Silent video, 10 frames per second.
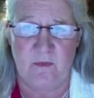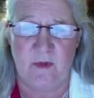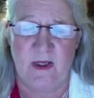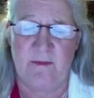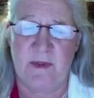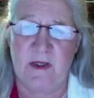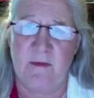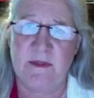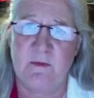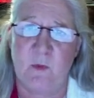it
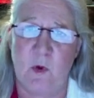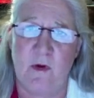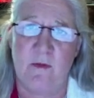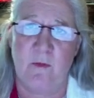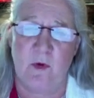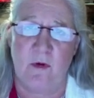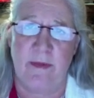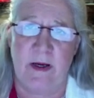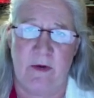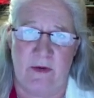becomes more and more
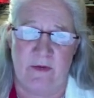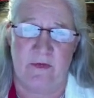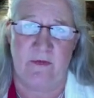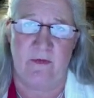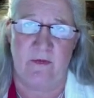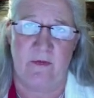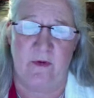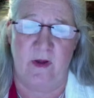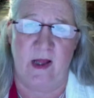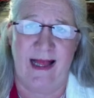apparent
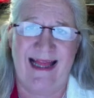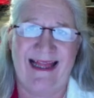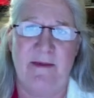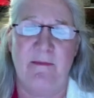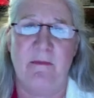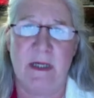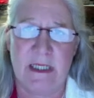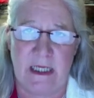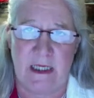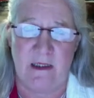that
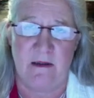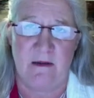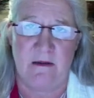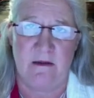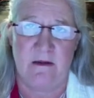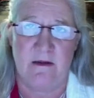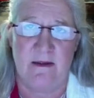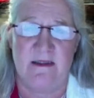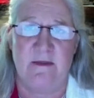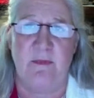money
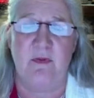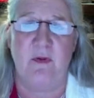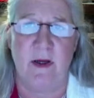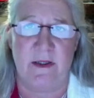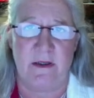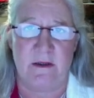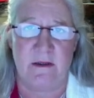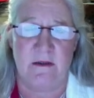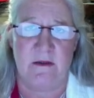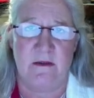is a product
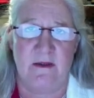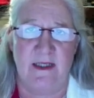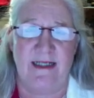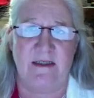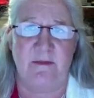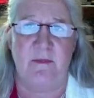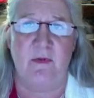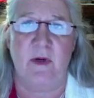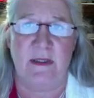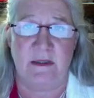that has a
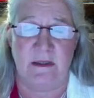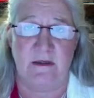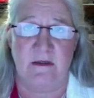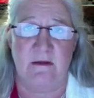price,